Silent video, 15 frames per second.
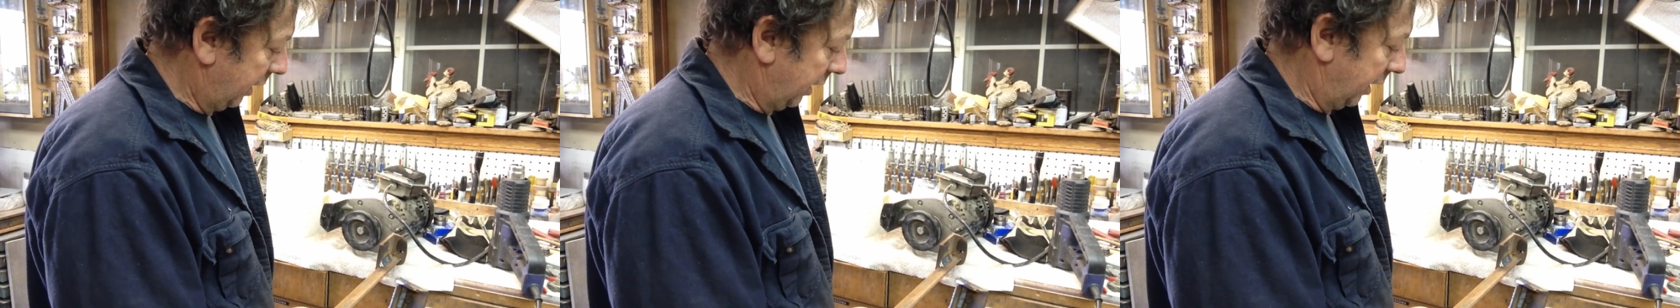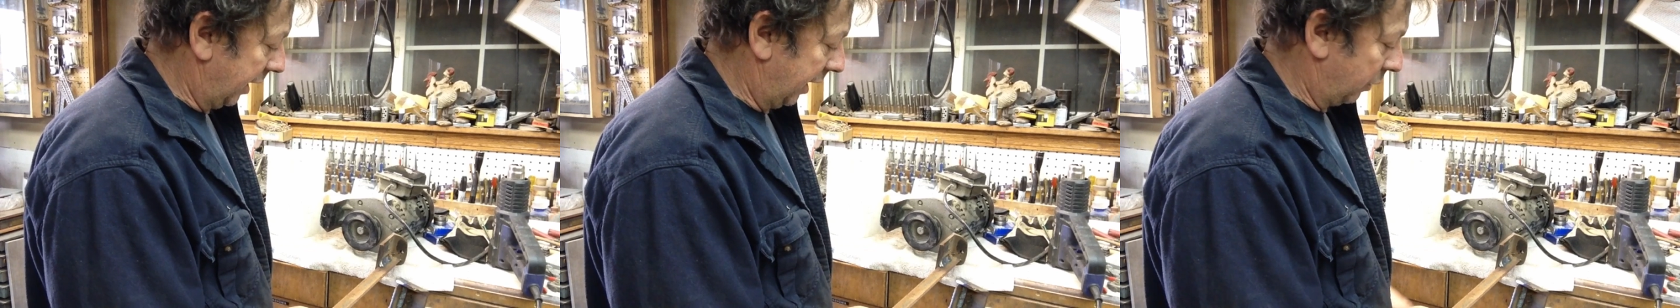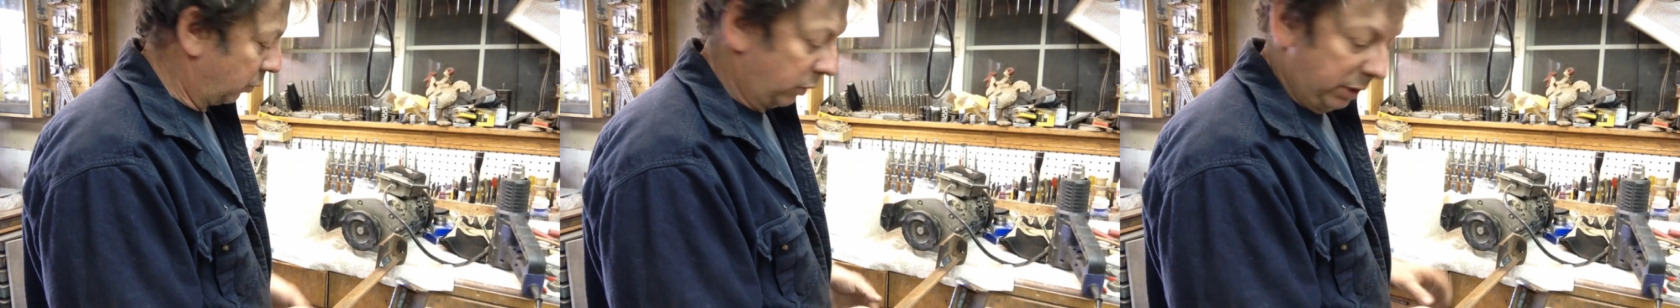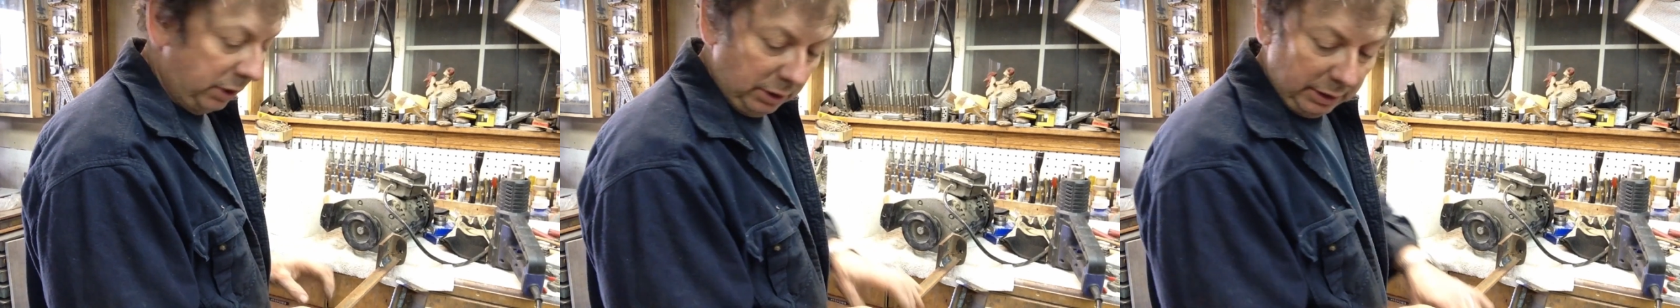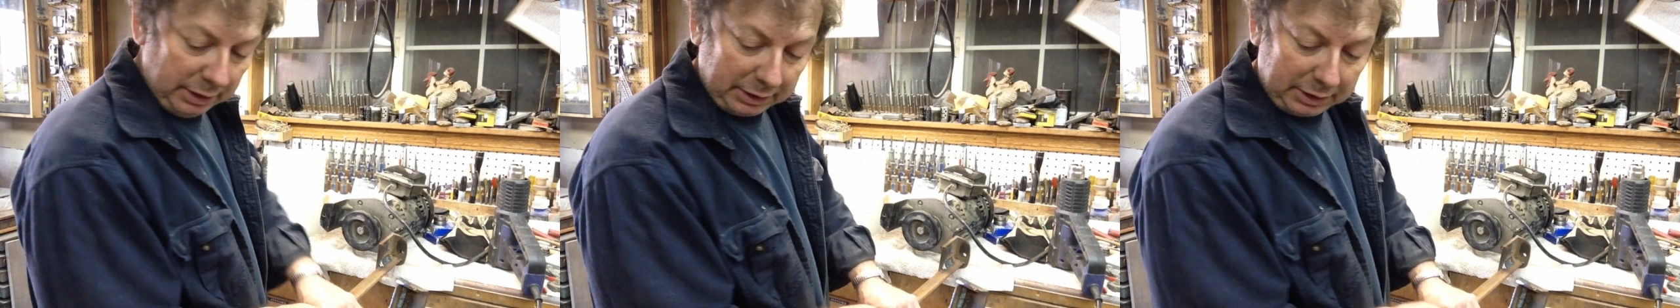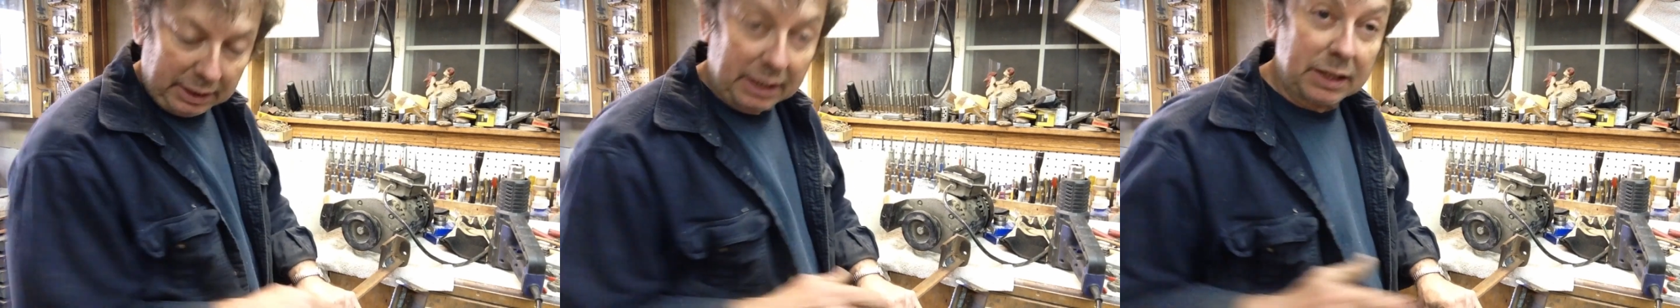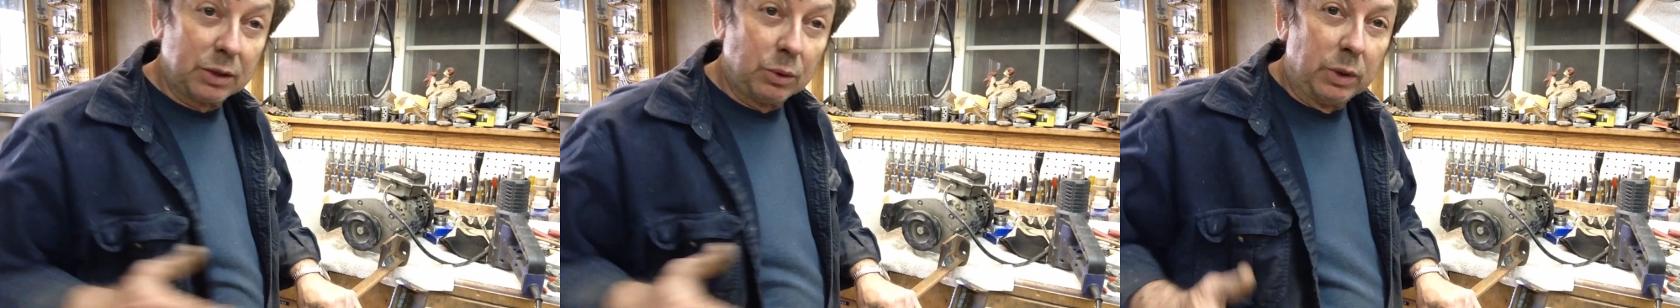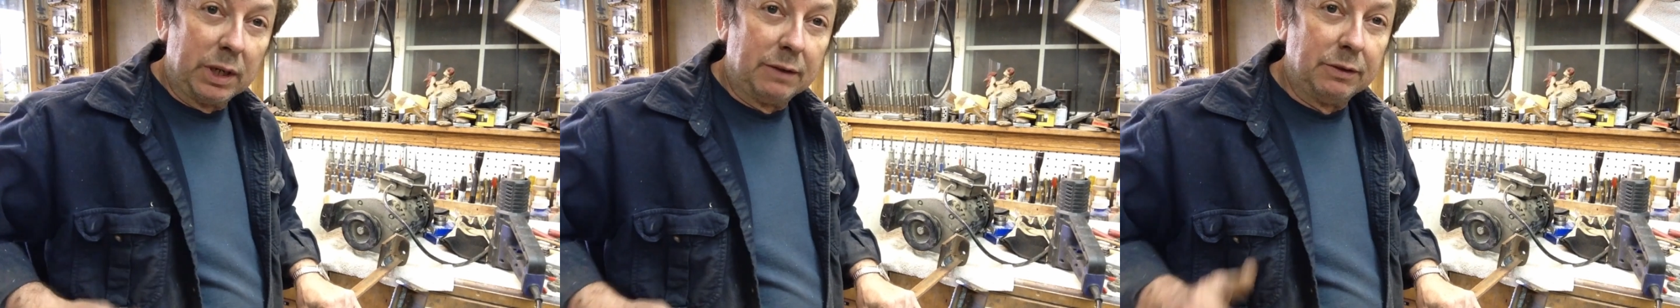and we'll uh, cut it to
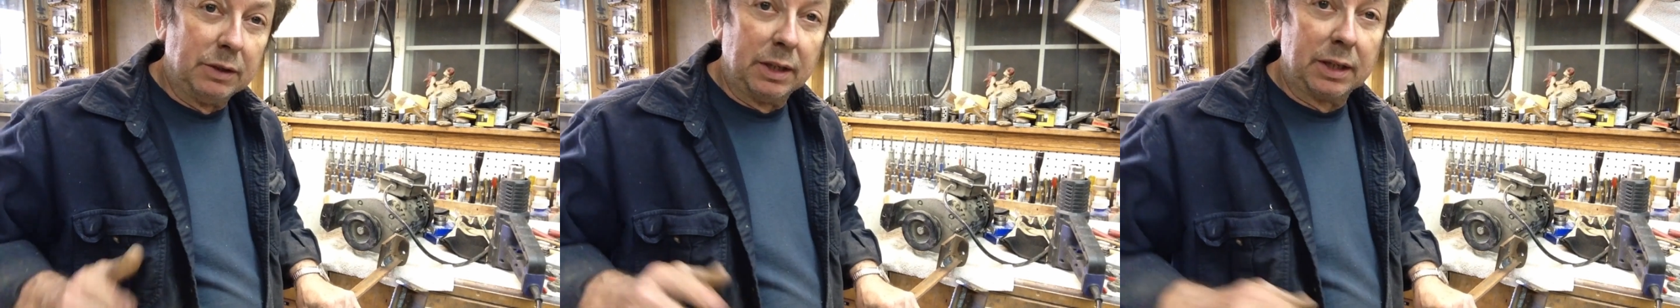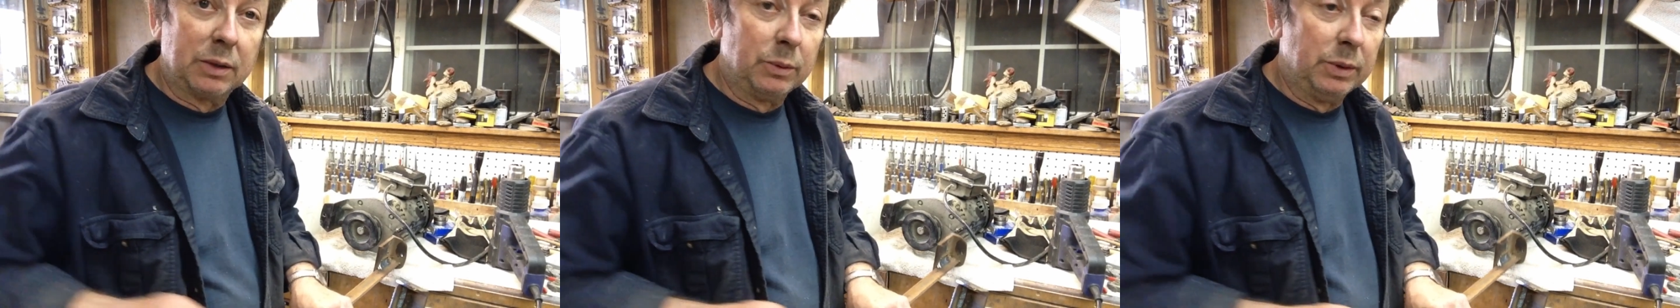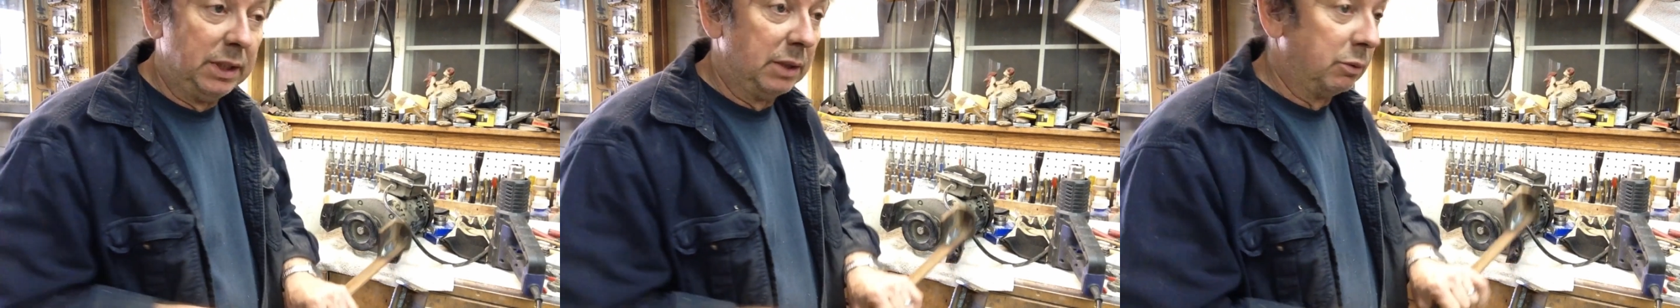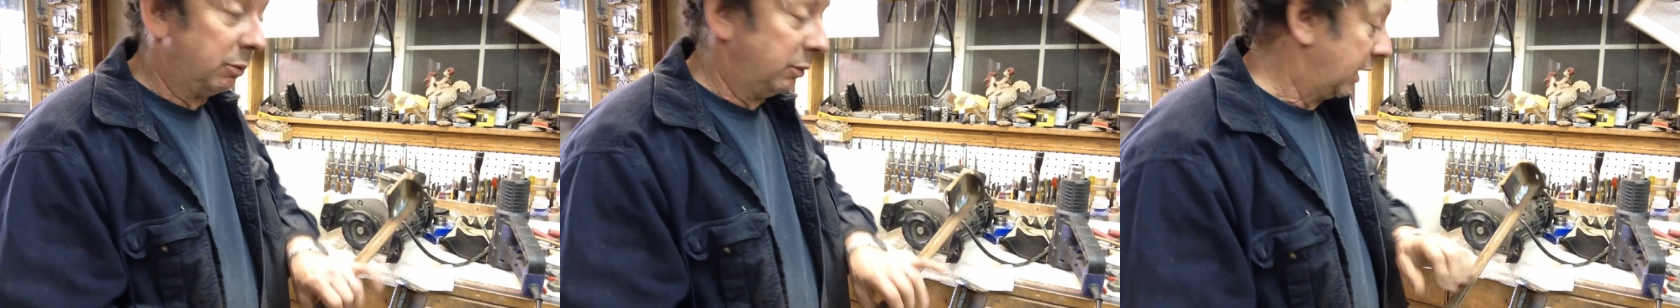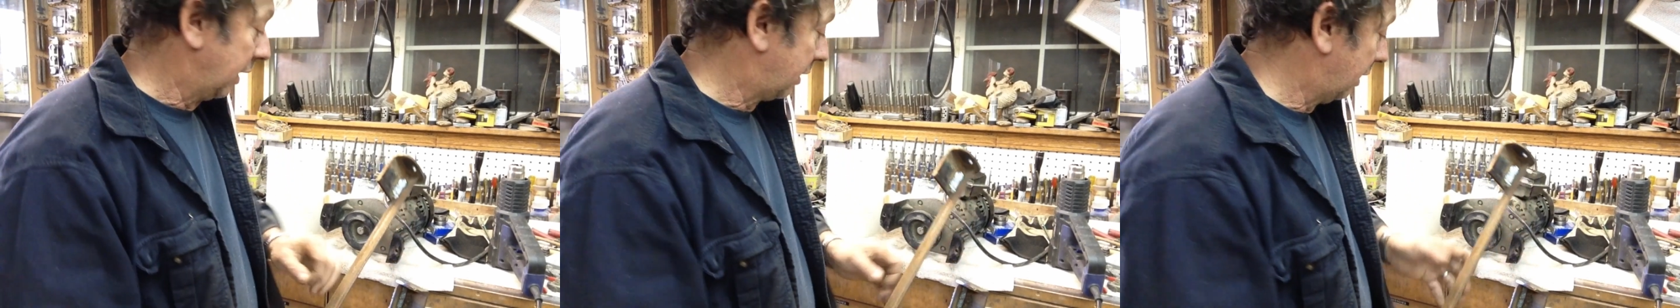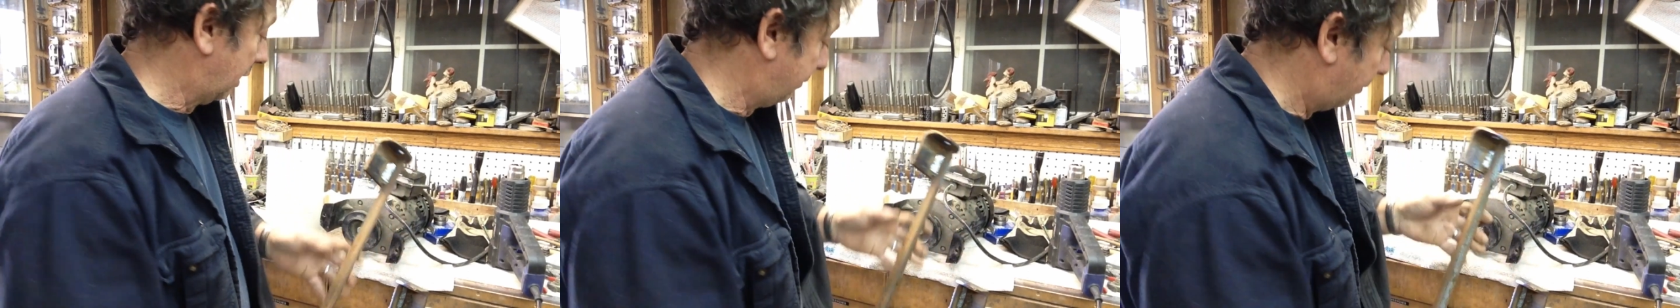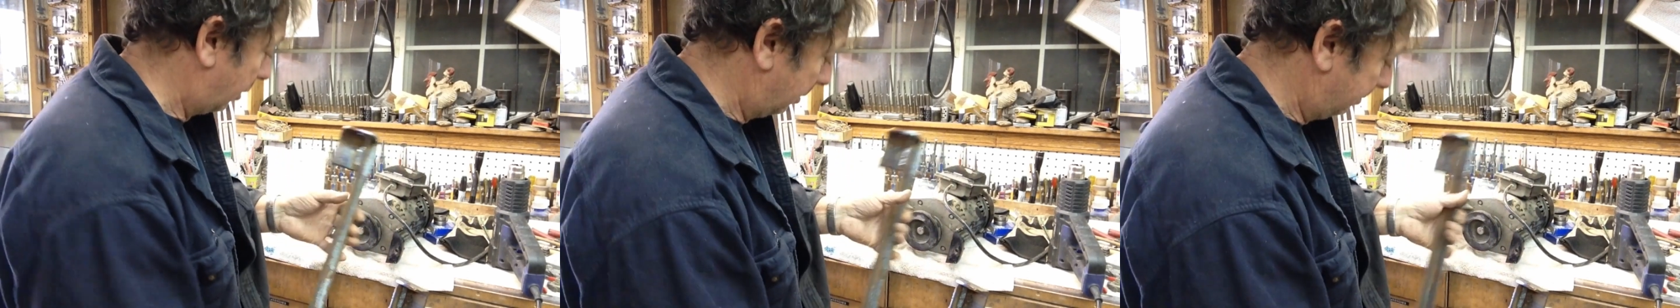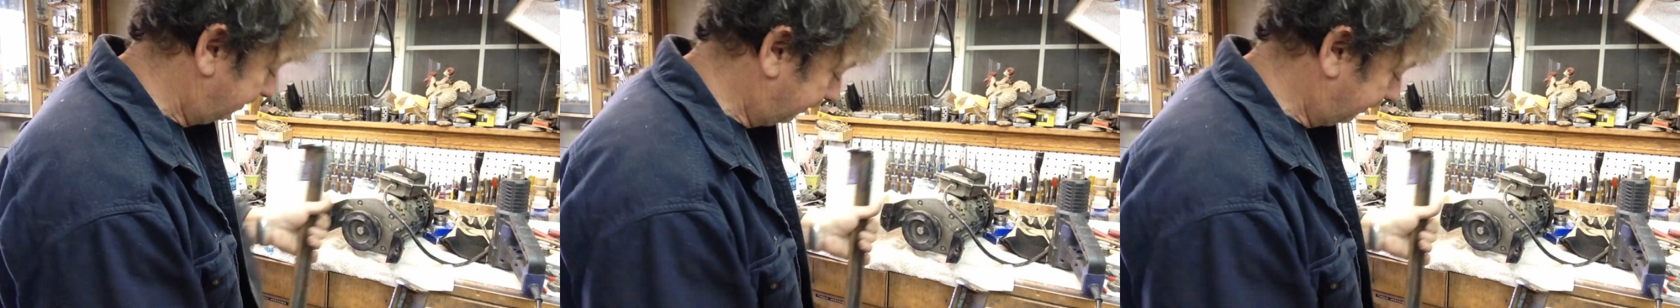whatever length we need when we get that far.